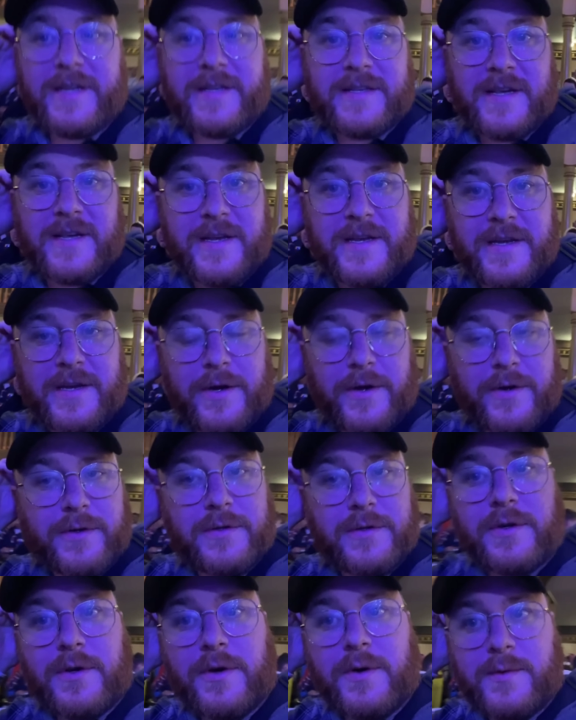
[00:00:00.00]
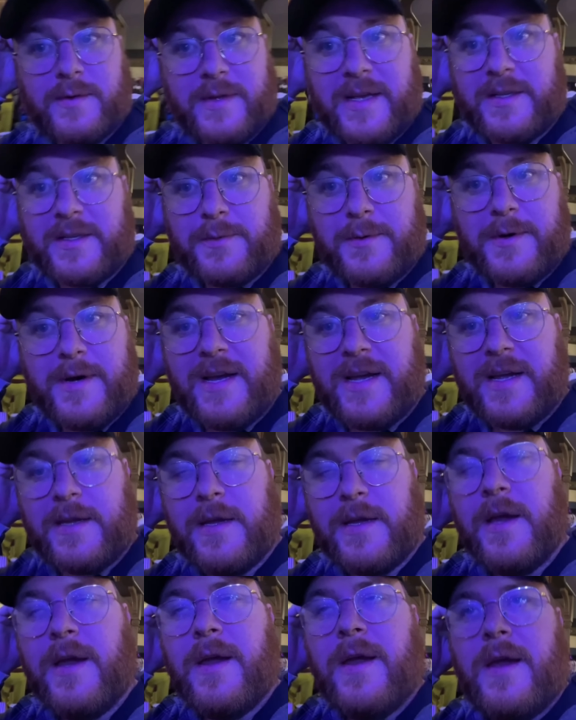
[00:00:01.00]
there and watch
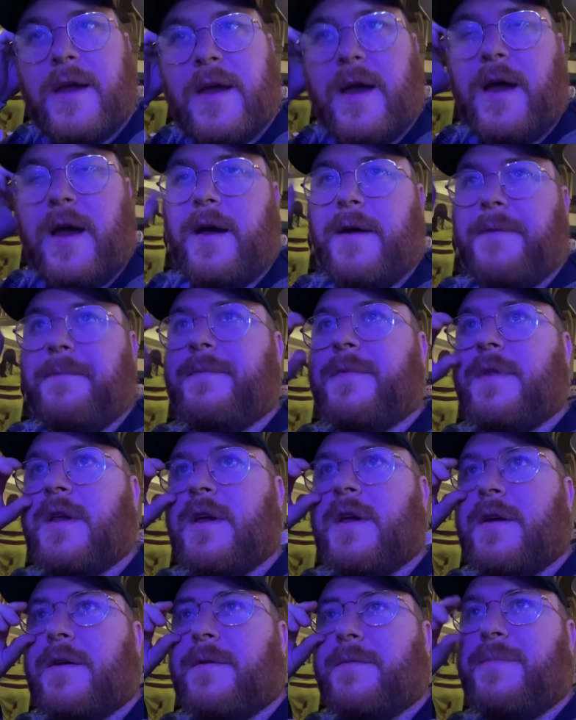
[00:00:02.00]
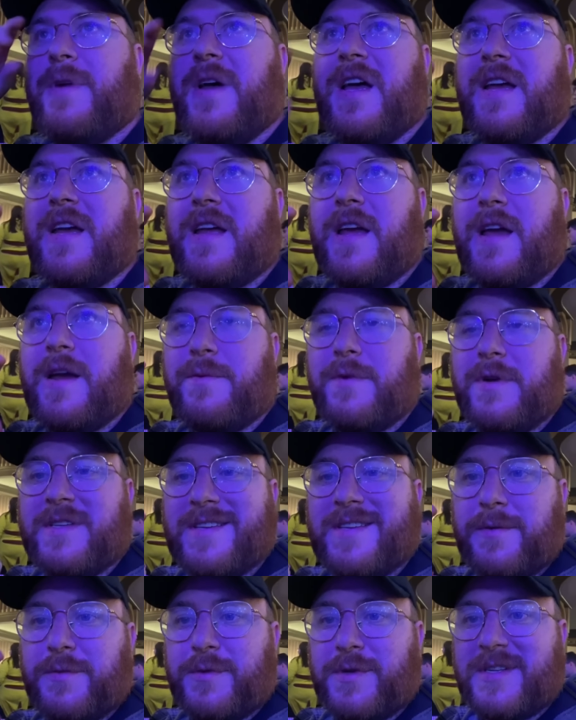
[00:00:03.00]
what's happening, or just be able
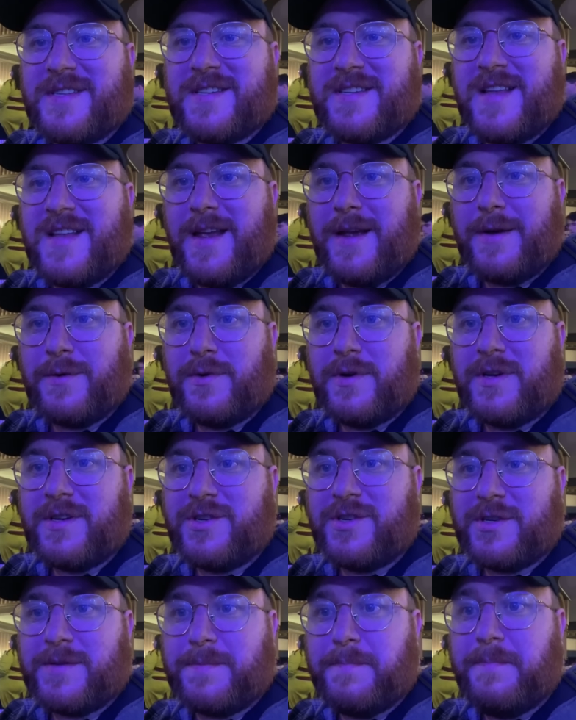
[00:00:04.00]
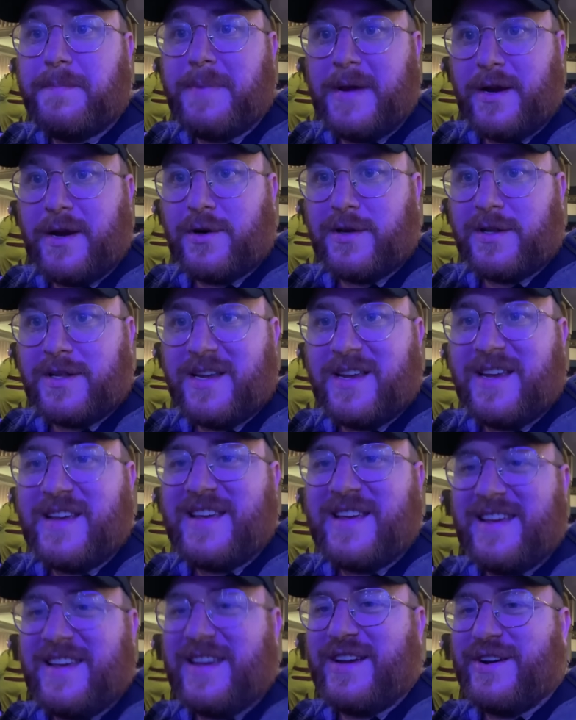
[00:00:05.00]
to cleanse
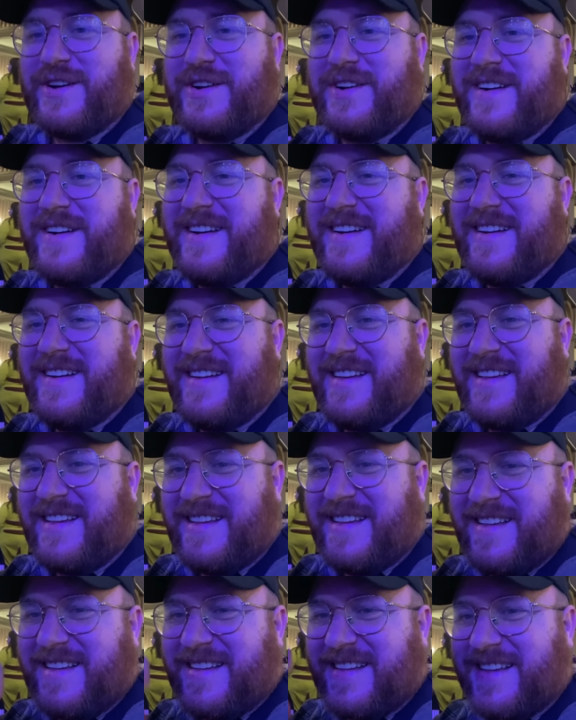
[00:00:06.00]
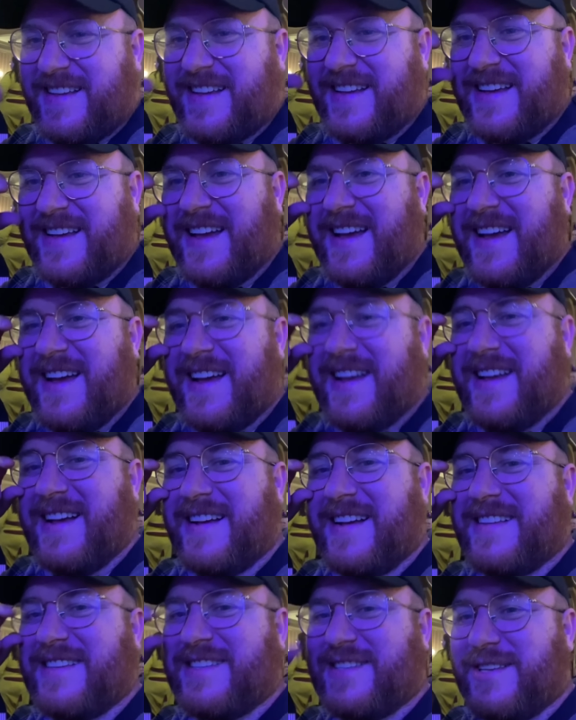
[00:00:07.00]
yourself of hearing people all day
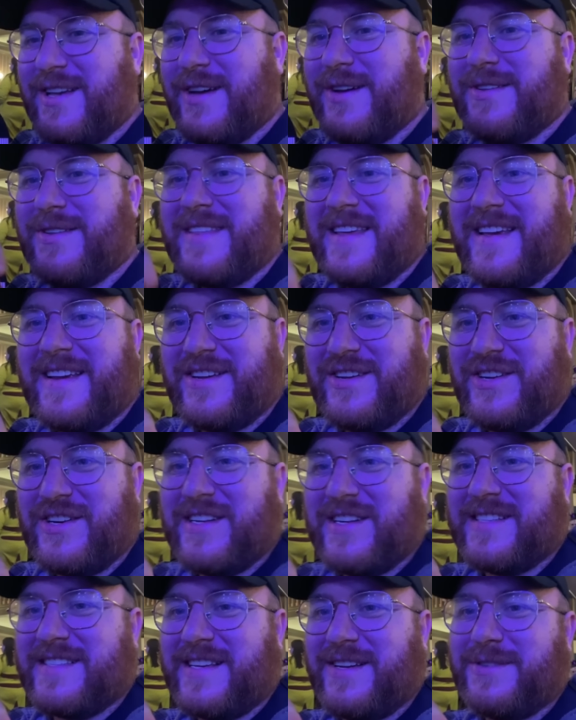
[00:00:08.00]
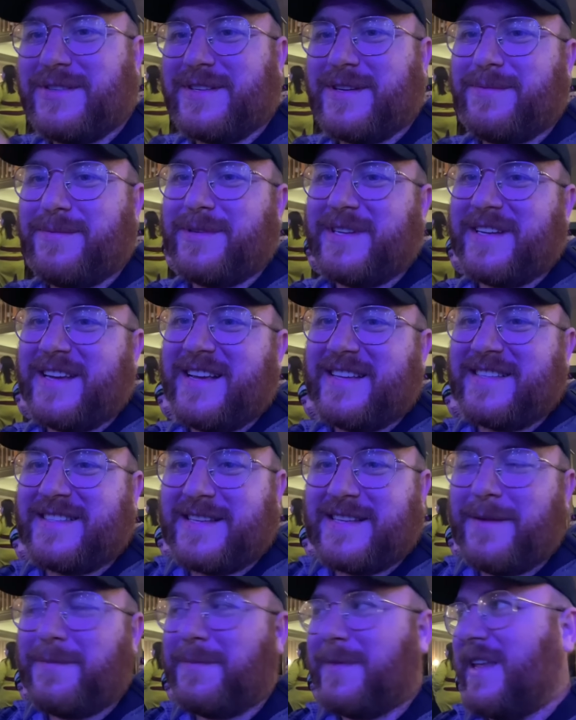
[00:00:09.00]
long, of the noise of the theme
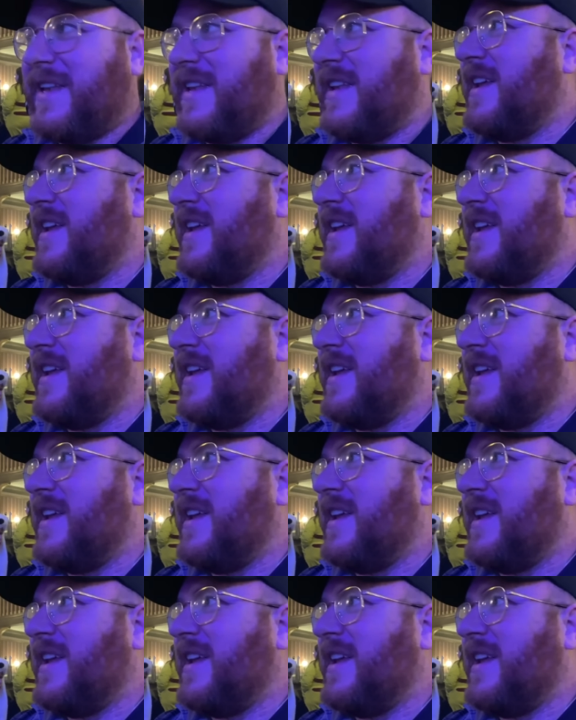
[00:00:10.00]
park, and